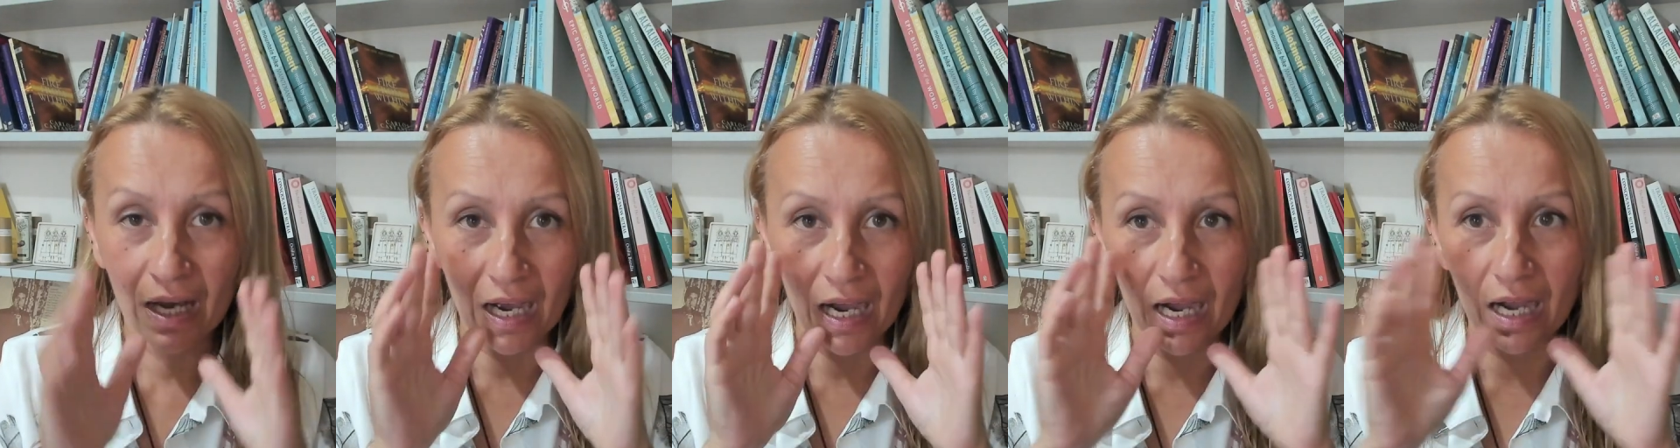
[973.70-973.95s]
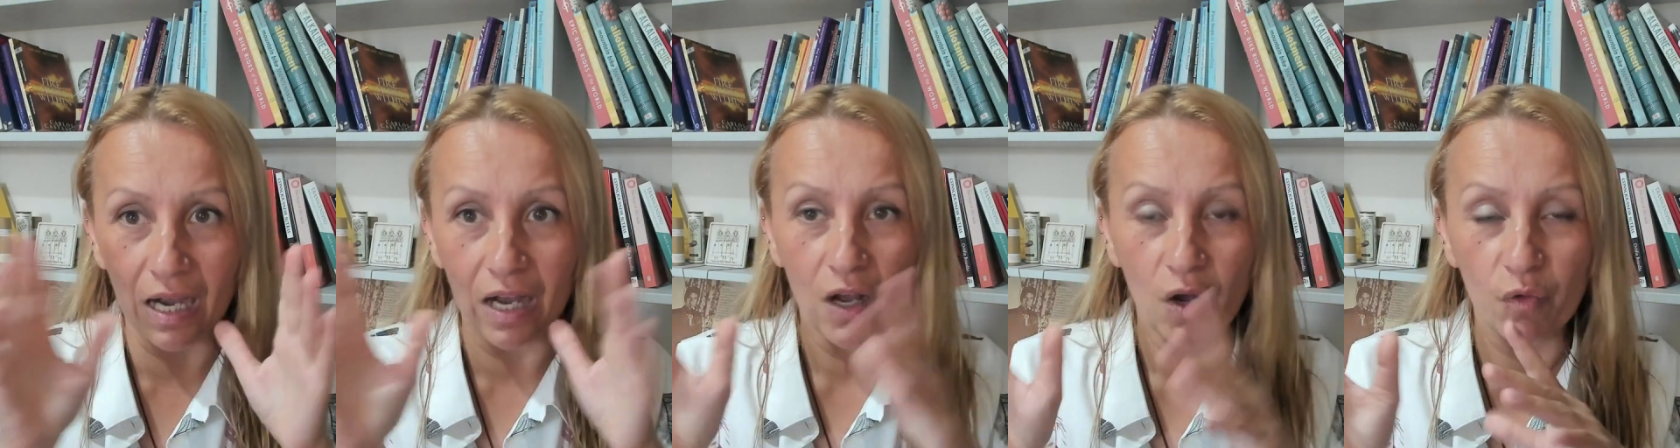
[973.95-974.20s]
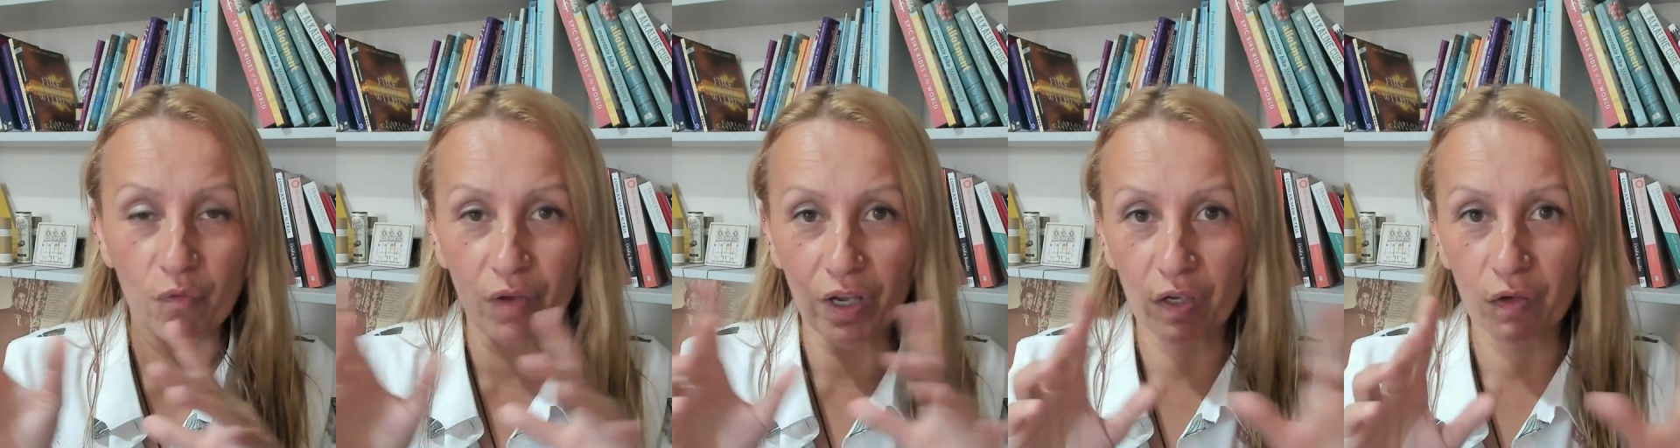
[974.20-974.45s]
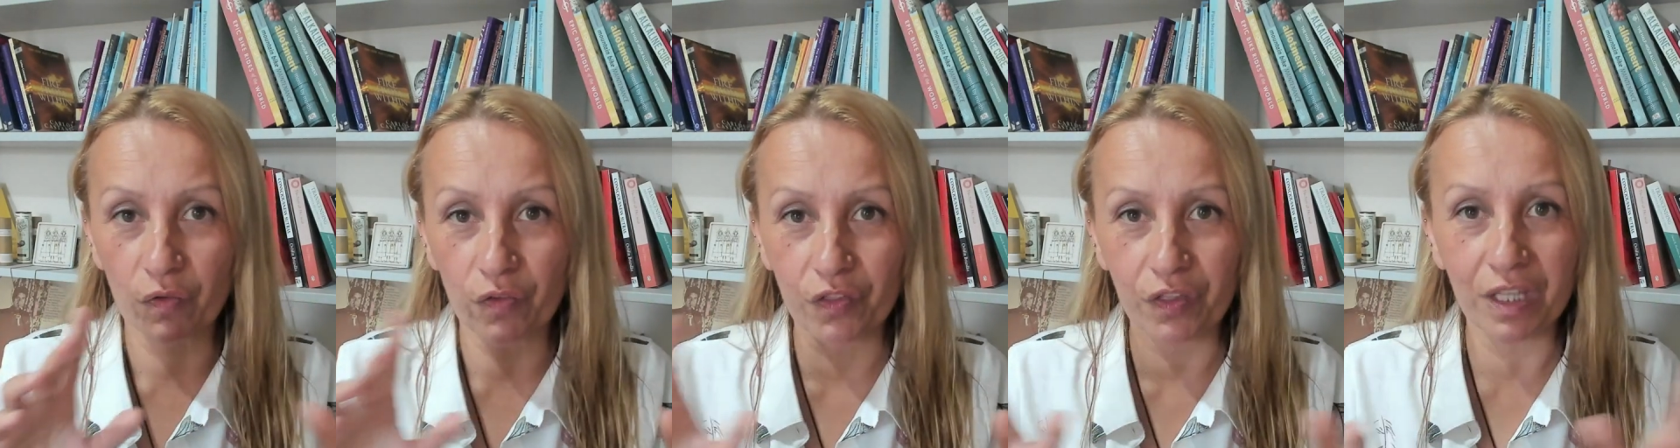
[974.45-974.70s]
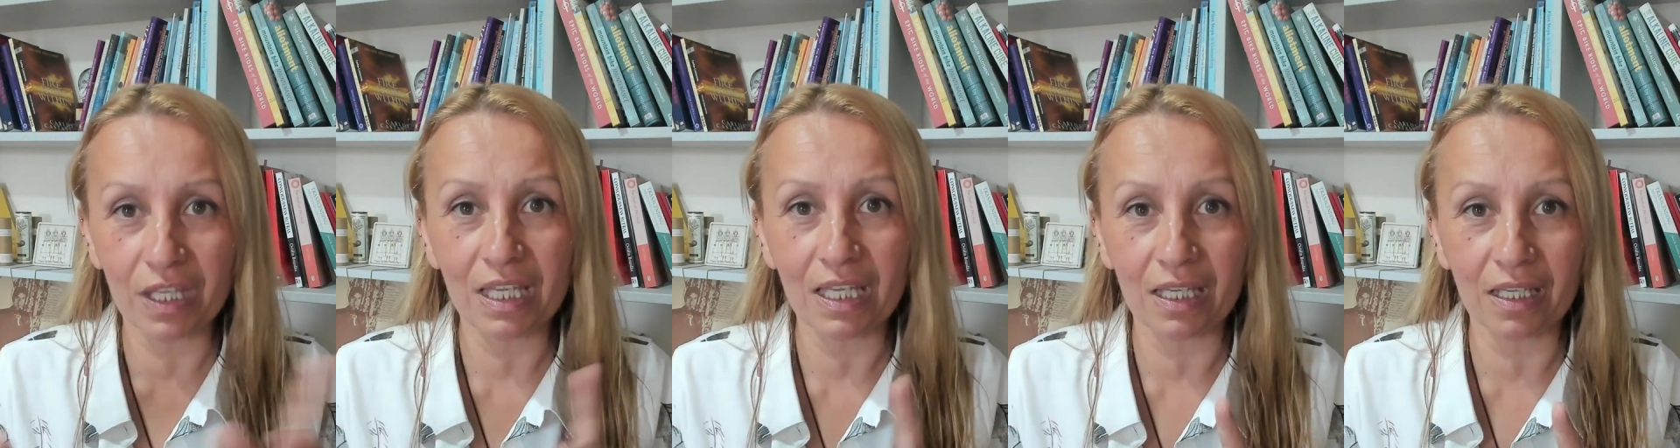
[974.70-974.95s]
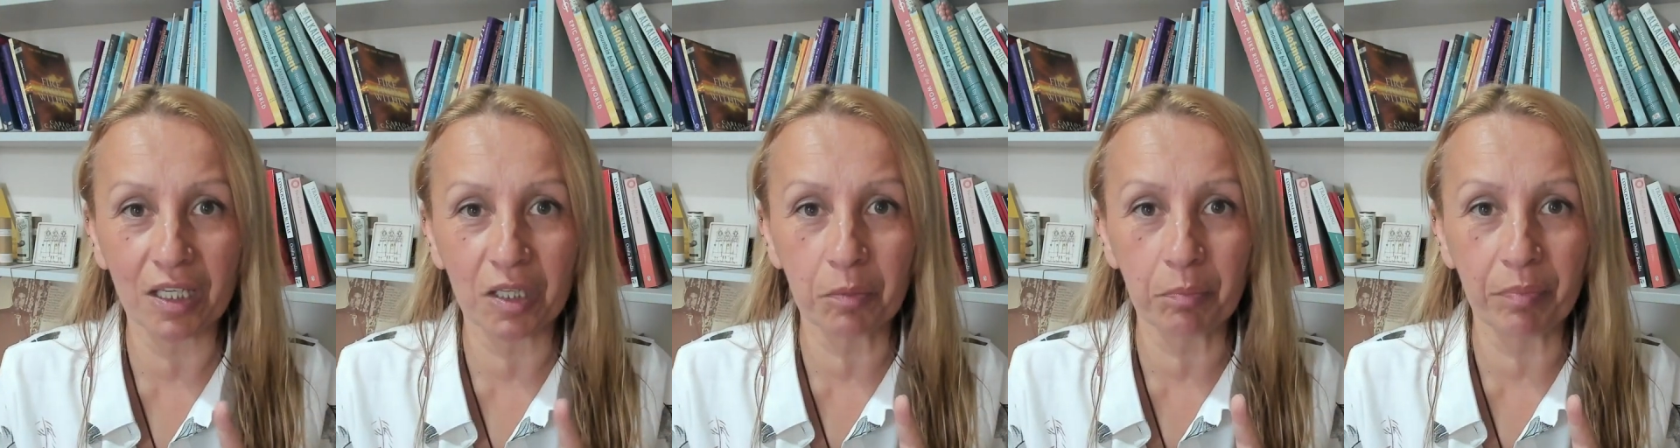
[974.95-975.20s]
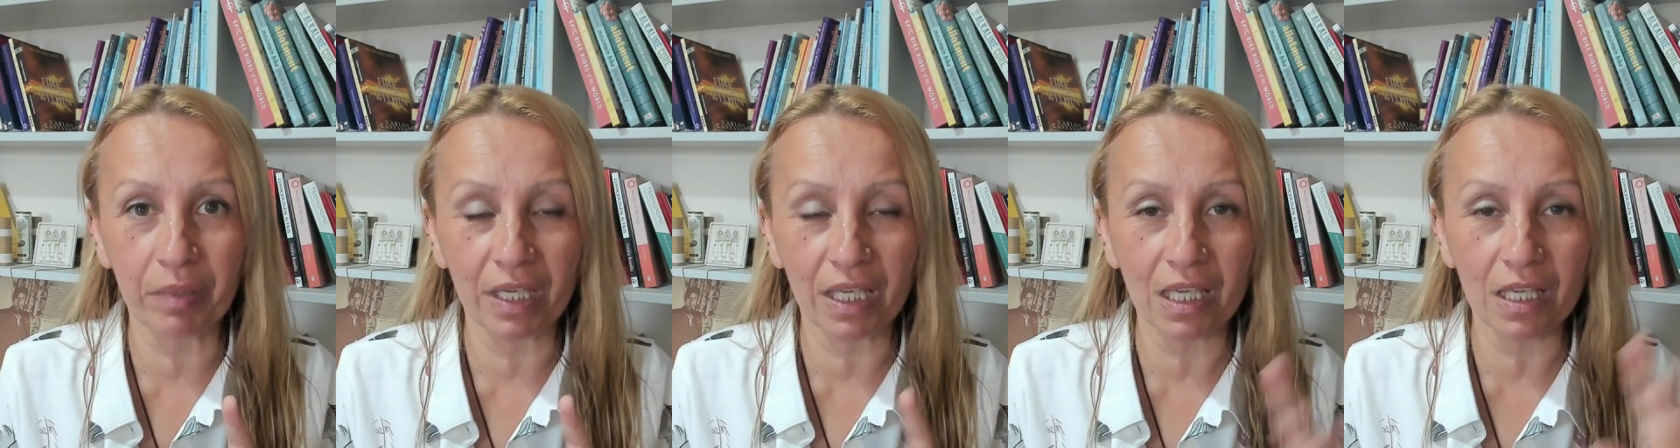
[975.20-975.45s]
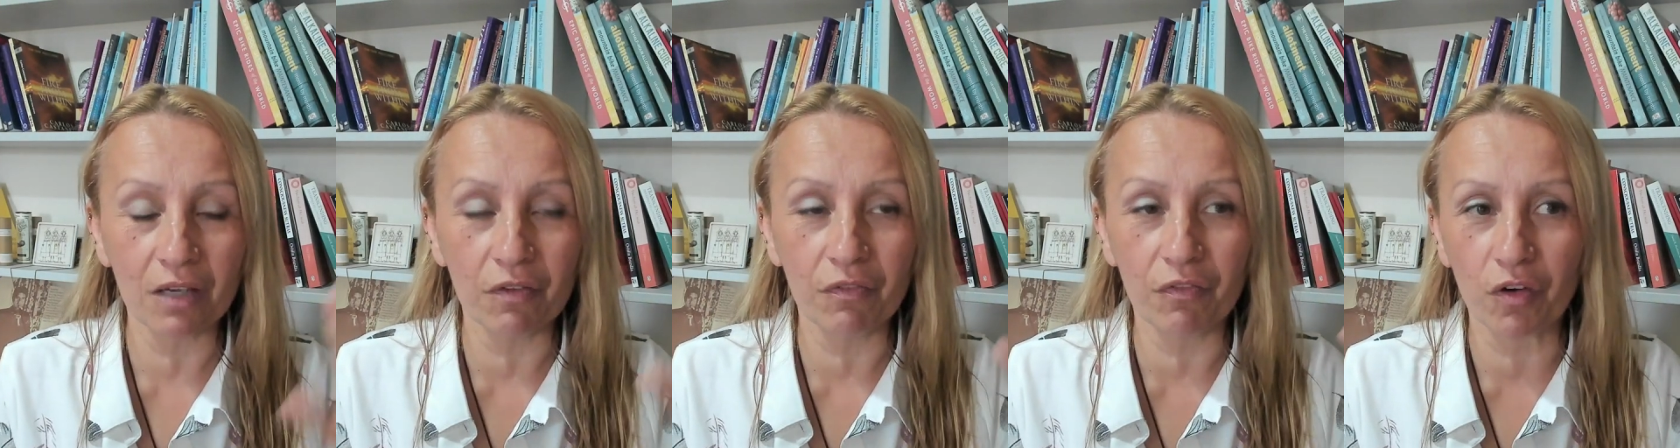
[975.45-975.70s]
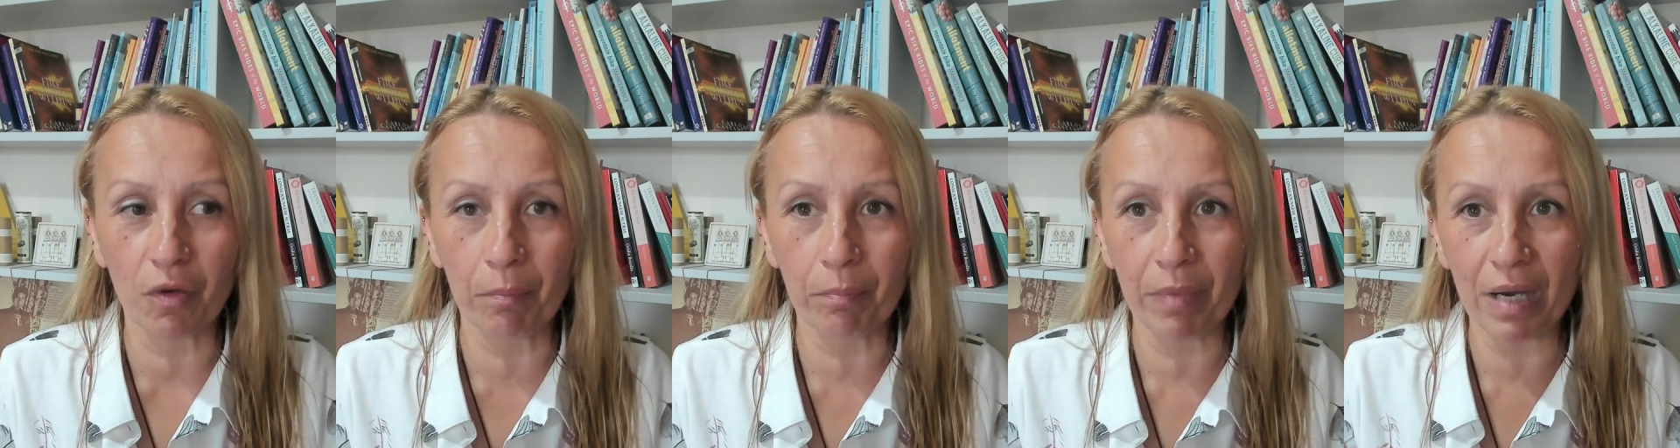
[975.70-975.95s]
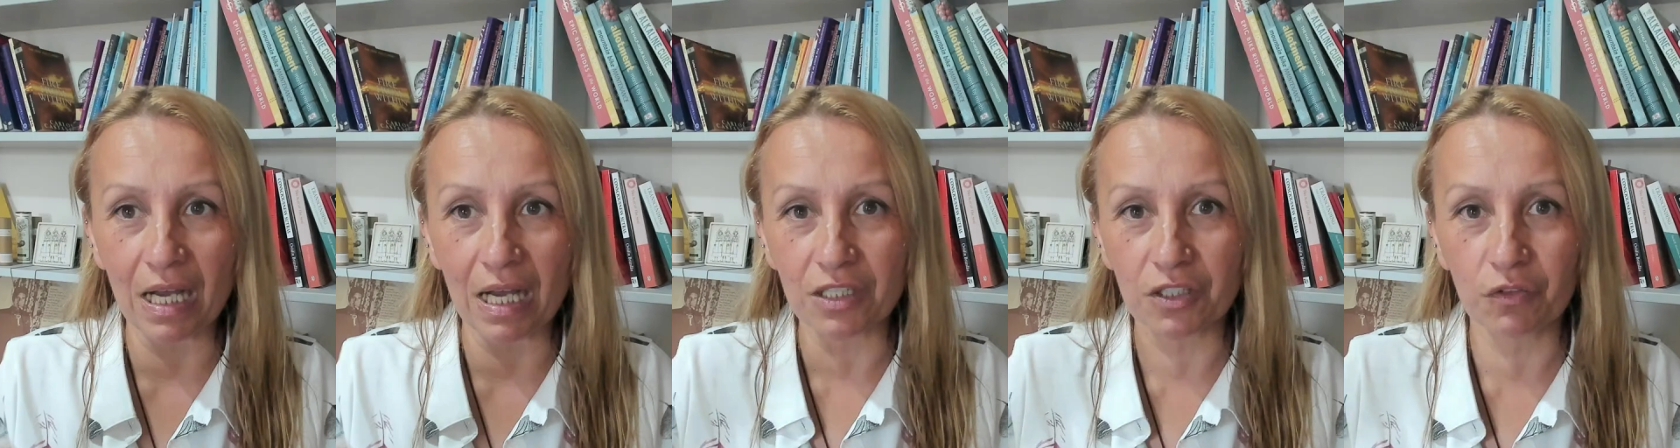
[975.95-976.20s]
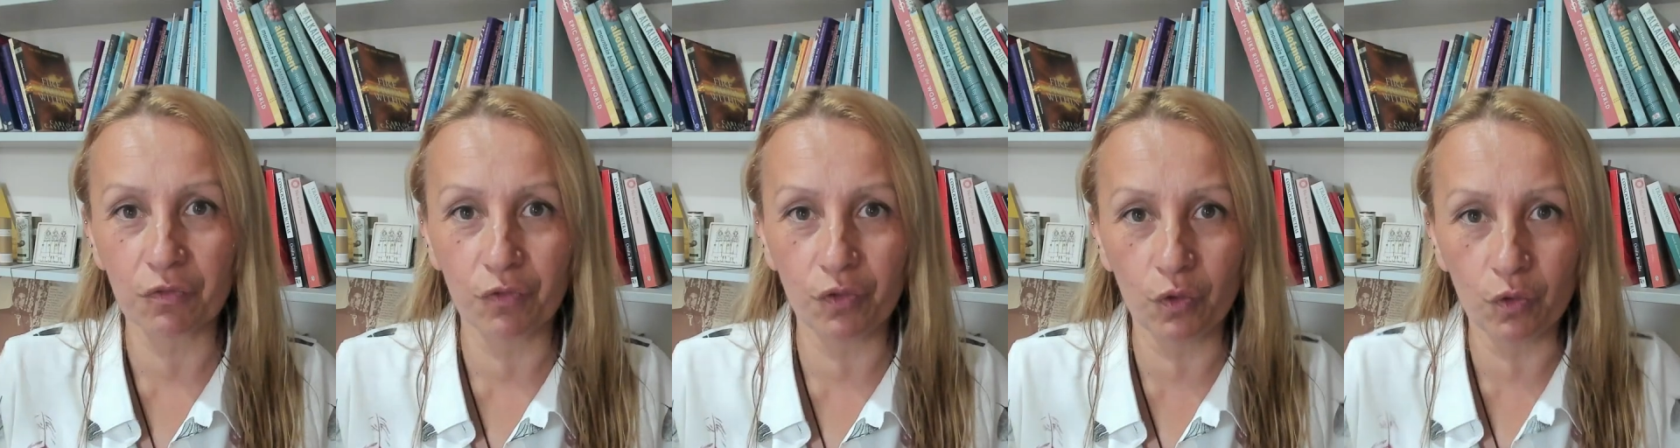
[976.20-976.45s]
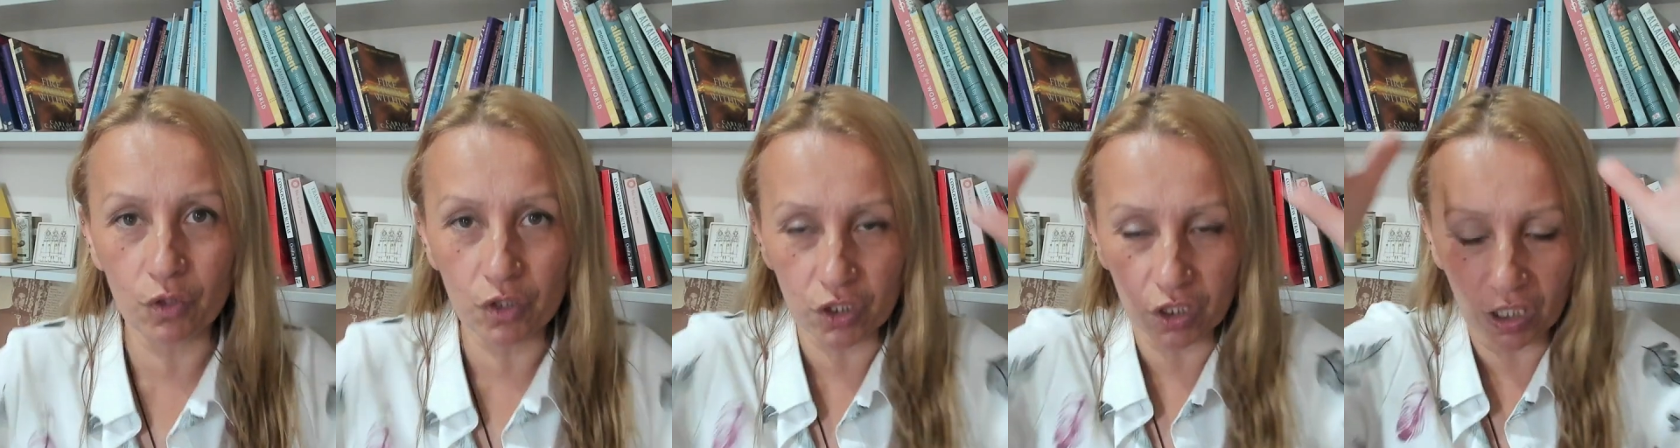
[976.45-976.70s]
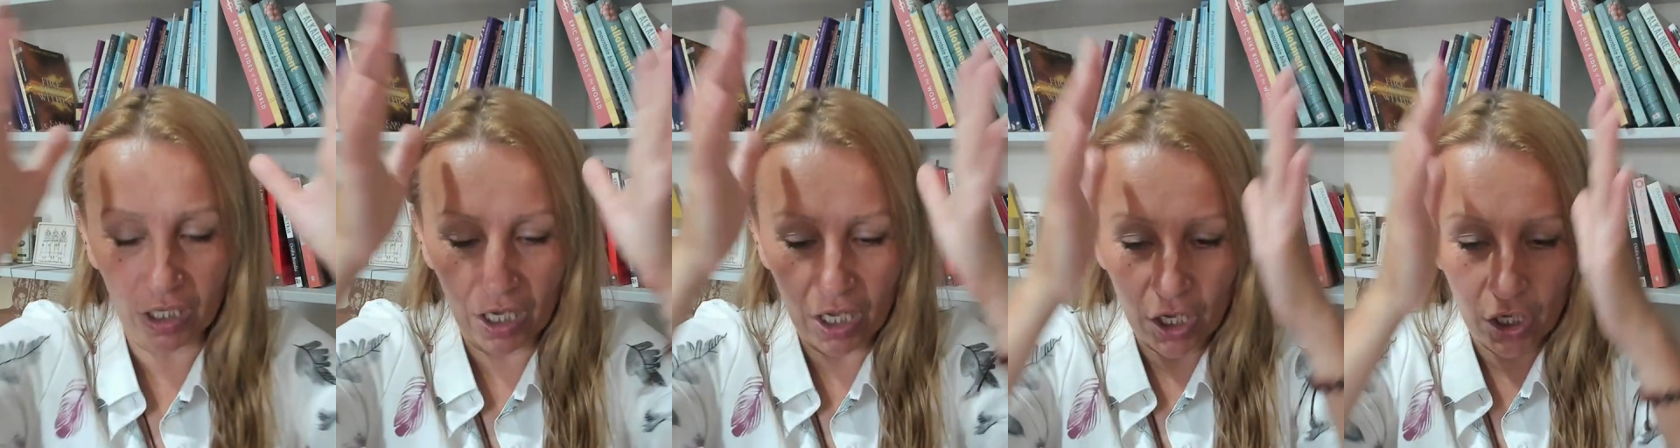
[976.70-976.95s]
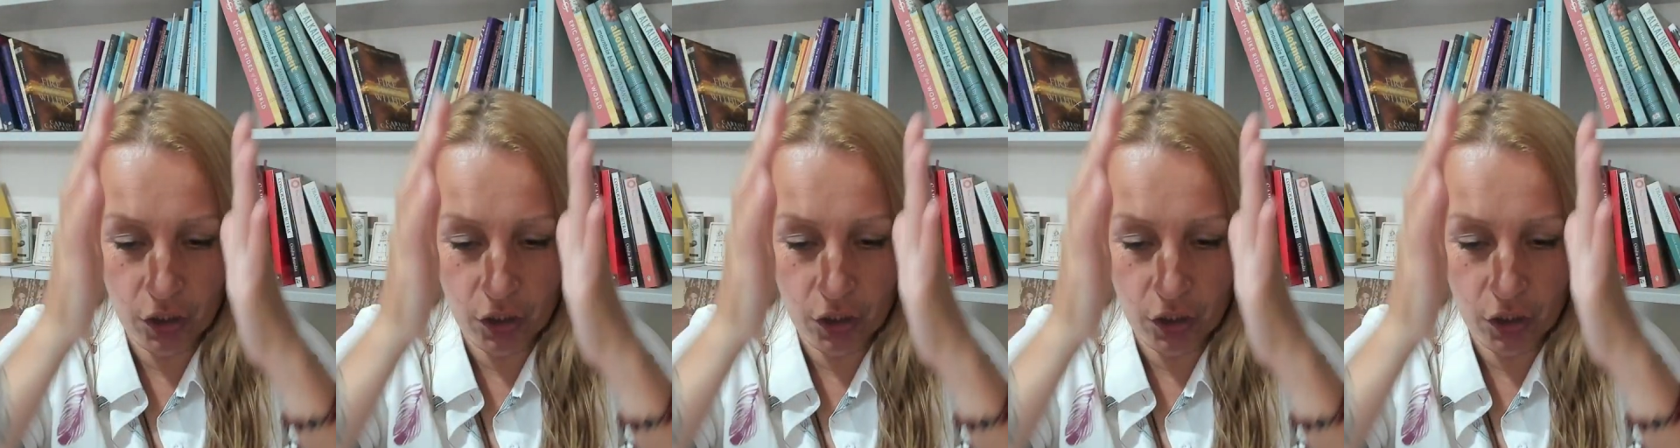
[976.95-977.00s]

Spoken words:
our way of thinking and being from past, future